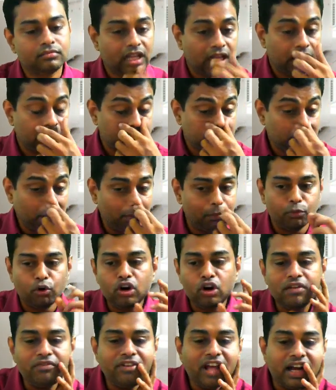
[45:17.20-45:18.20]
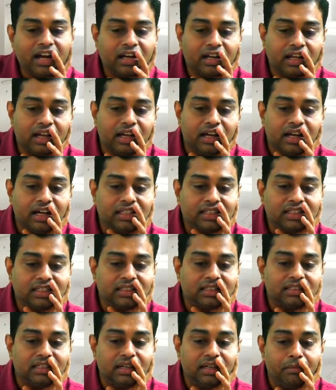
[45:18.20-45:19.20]
So board of
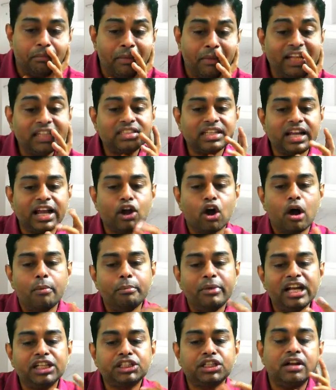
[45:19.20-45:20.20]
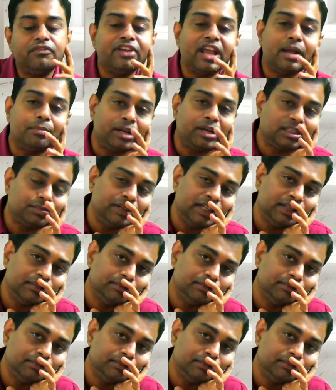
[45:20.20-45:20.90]
directors means a combination of A plus B.